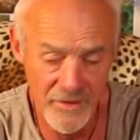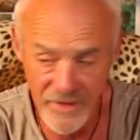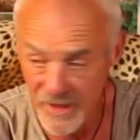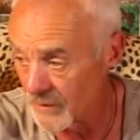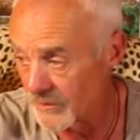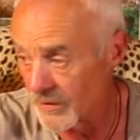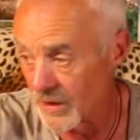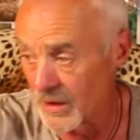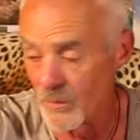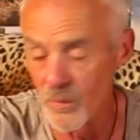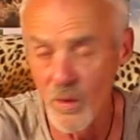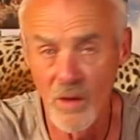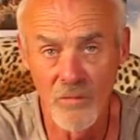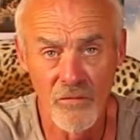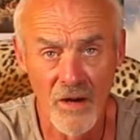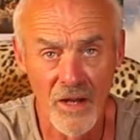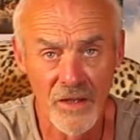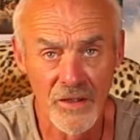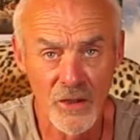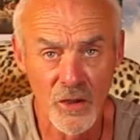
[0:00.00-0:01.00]
Then I've heard
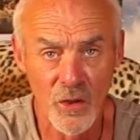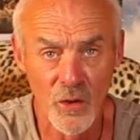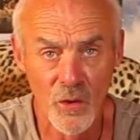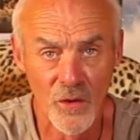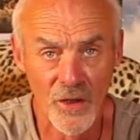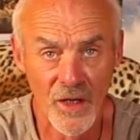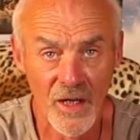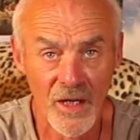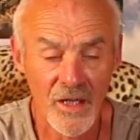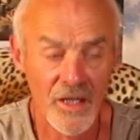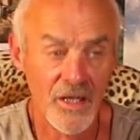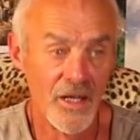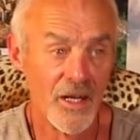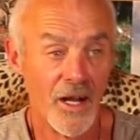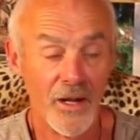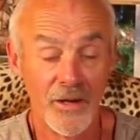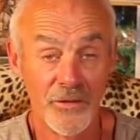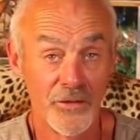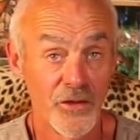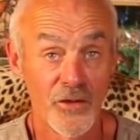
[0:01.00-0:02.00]
one round the corner,
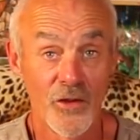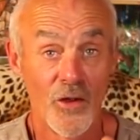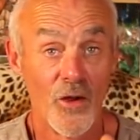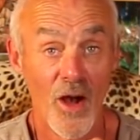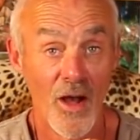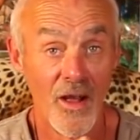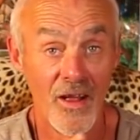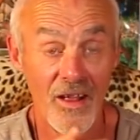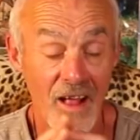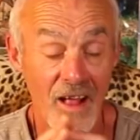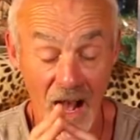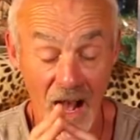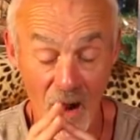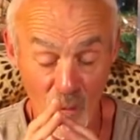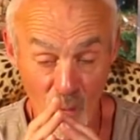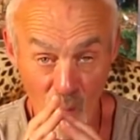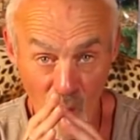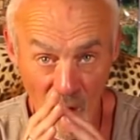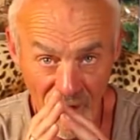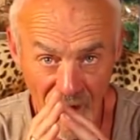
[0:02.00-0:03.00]
and I just thought,
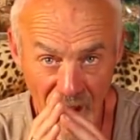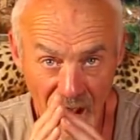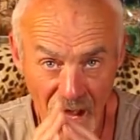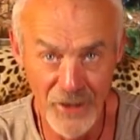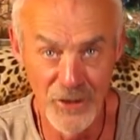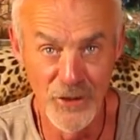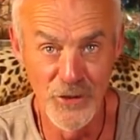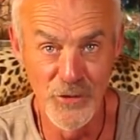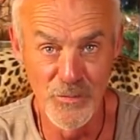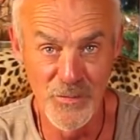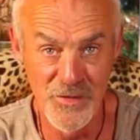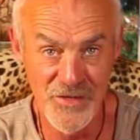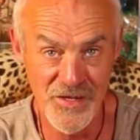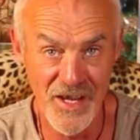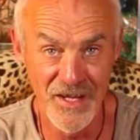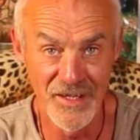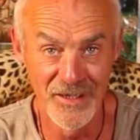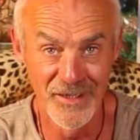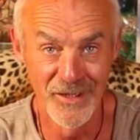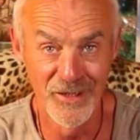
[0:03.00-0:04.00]

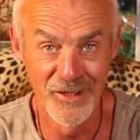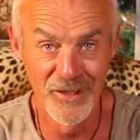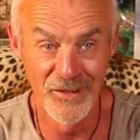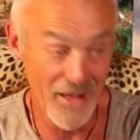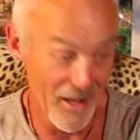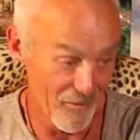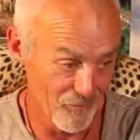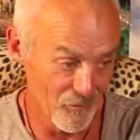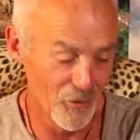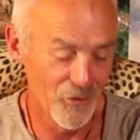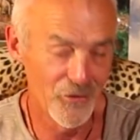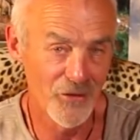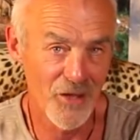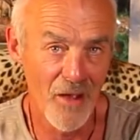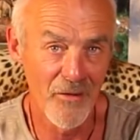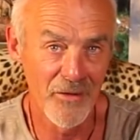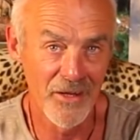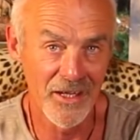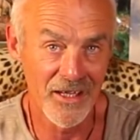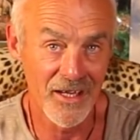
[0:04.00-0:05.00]
100% that rod's
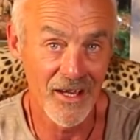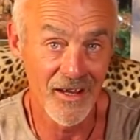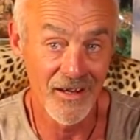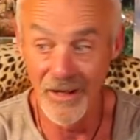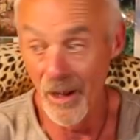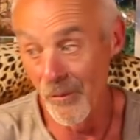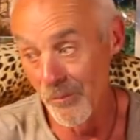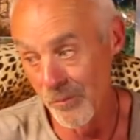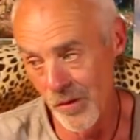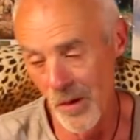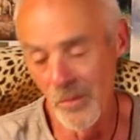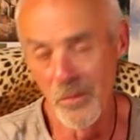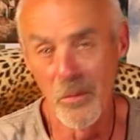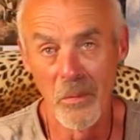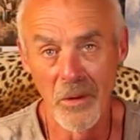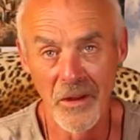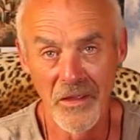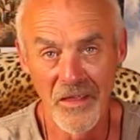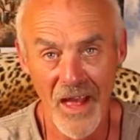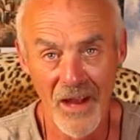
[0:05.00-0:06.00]
going again, and
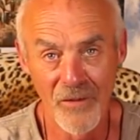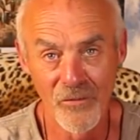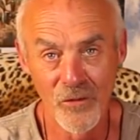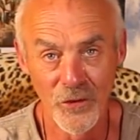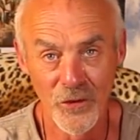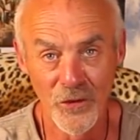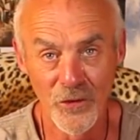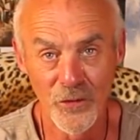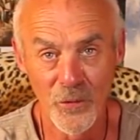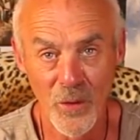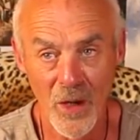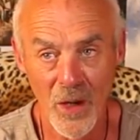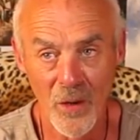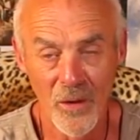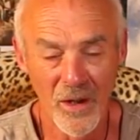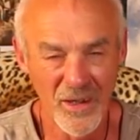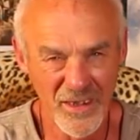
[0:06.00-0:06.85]
probably that rod as well.